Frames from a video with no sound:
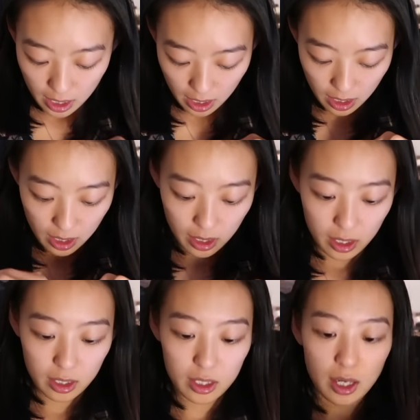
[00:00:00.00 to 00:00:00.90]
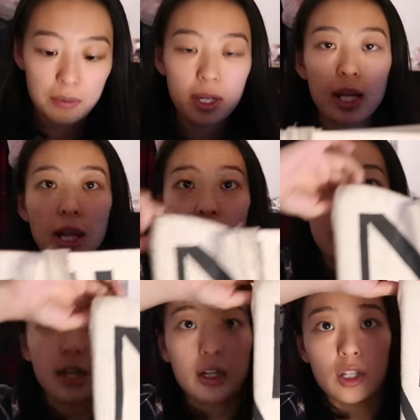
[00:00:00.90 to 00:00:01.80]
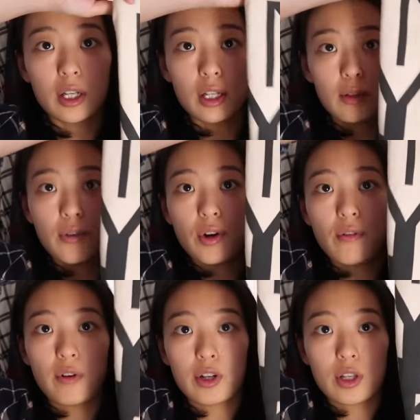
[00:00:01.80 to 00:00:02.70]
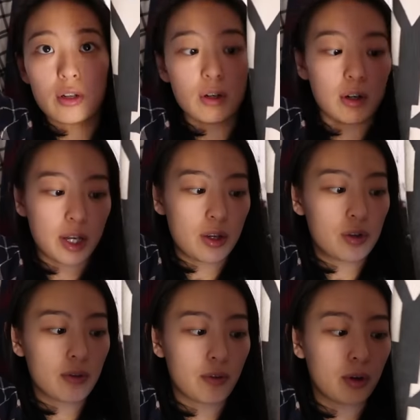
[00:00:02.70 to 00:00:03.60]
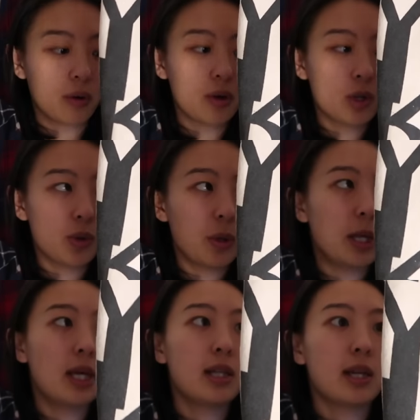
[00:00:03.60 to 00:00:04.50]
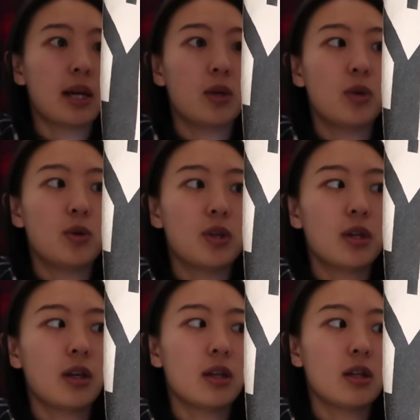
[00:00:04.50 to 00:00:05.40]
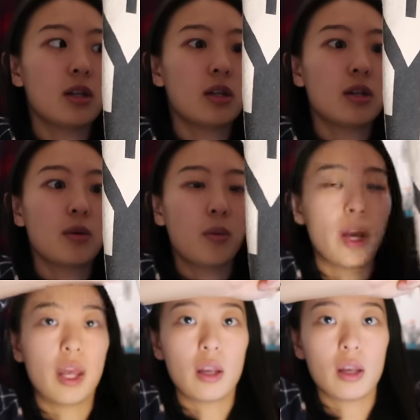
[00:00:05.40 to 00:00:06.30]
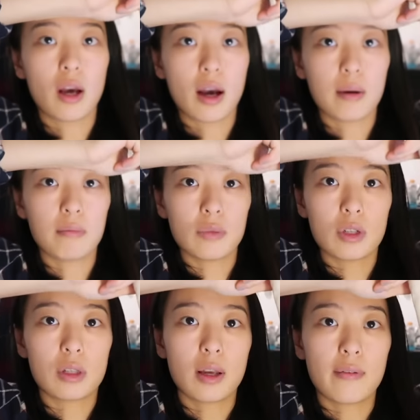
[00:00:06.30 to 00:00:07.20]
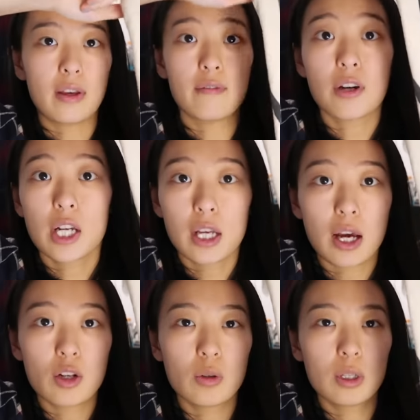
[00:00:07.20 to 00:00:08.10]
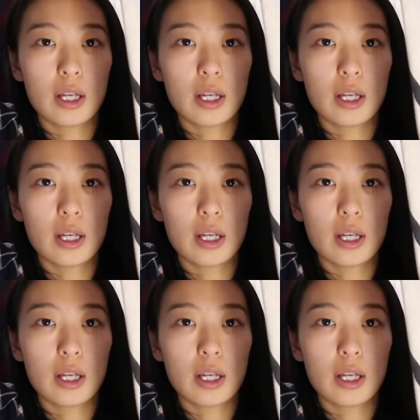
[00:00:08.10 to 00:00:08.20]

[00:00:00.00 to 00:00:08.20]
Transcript: And I really like it actually. It's very versatile. I use it for groceries, I use it when I'm just having a very casual